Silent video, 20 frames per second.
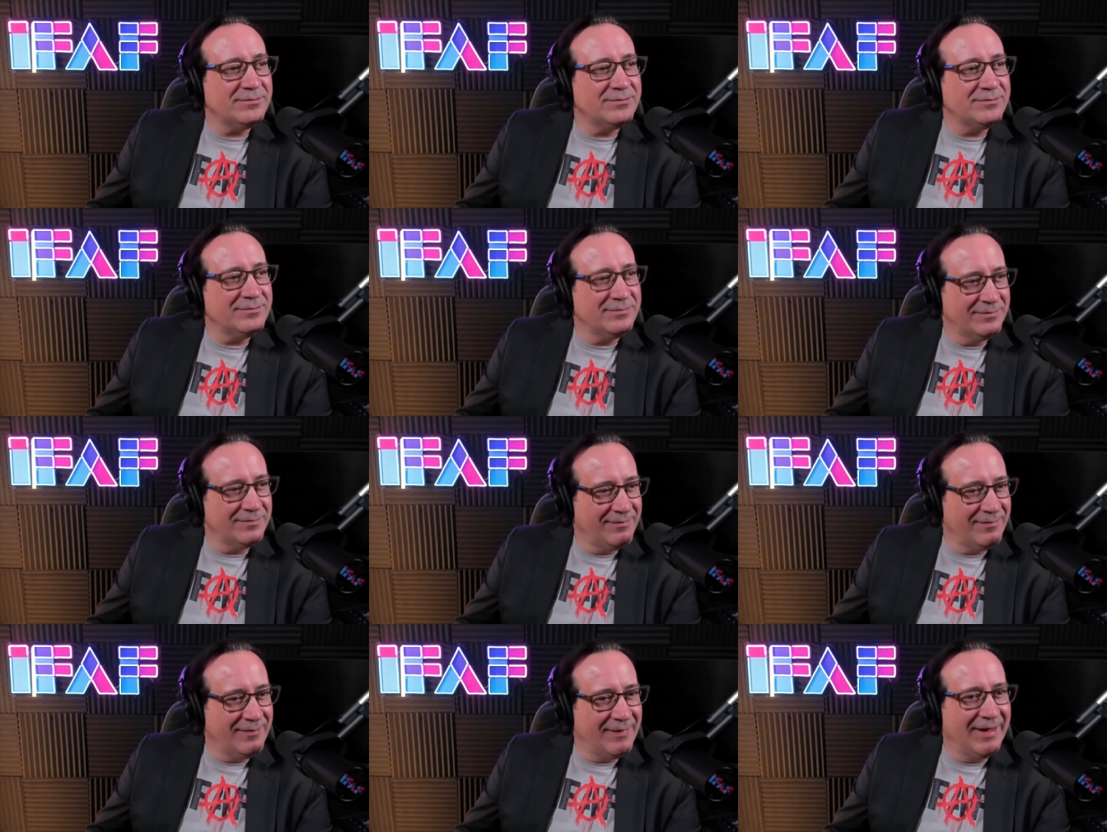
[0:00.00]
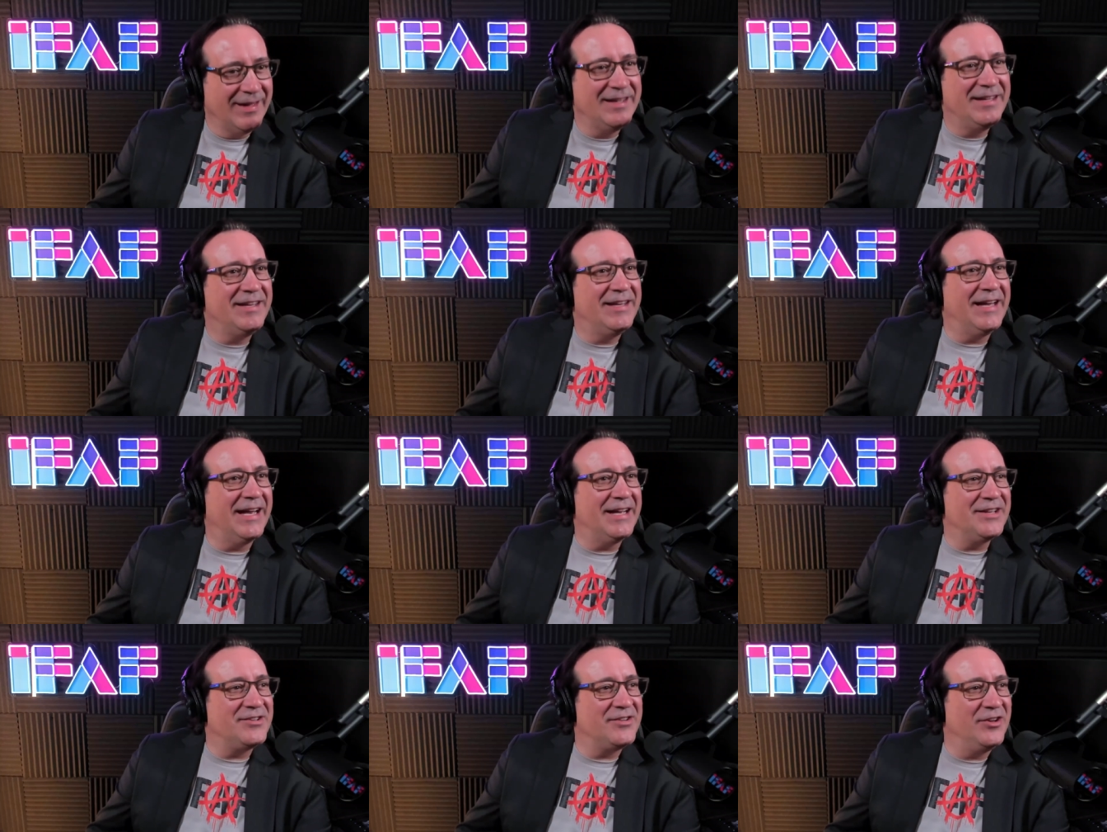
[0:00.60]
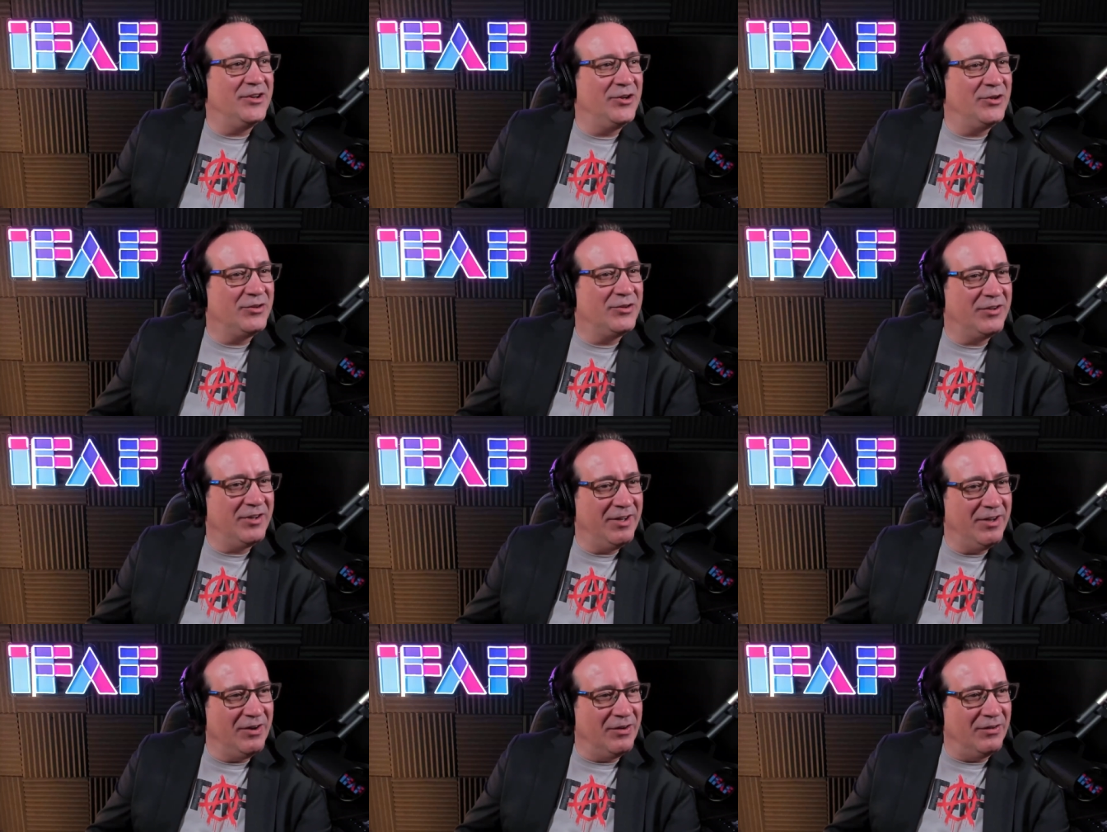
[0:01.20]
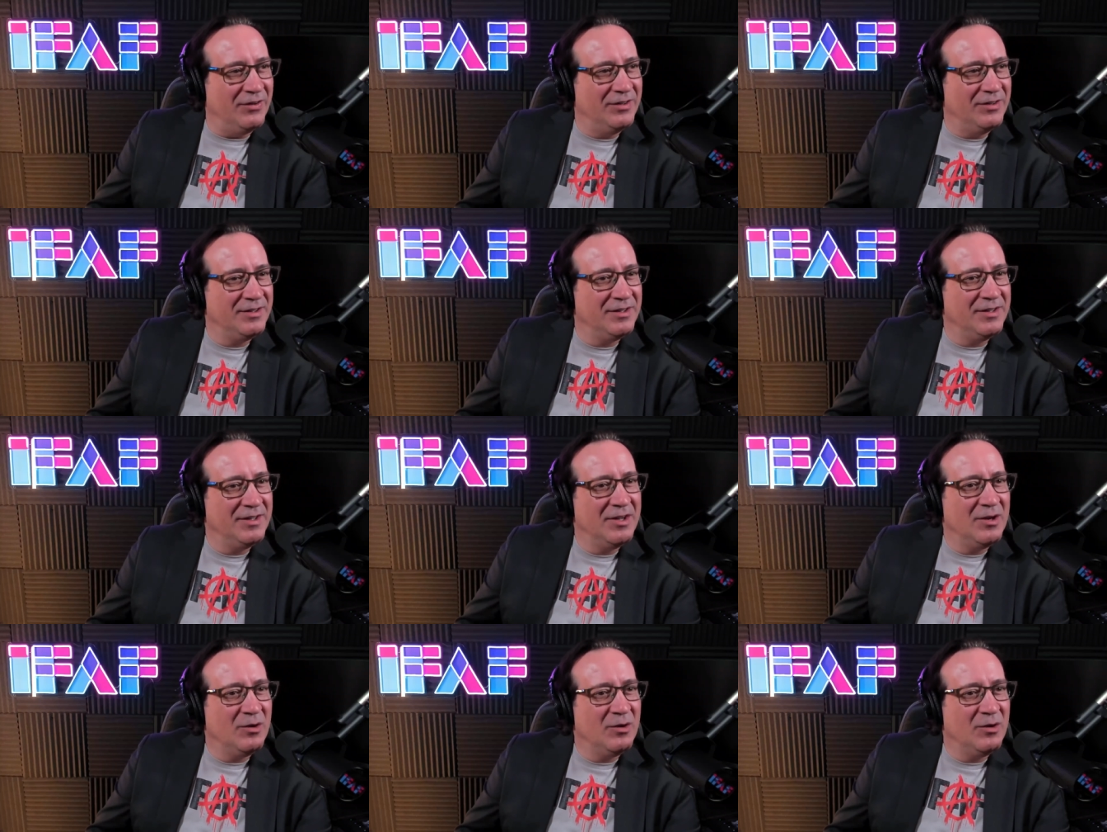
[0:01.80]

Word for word: go to that one then. Yes, you do. Yeah.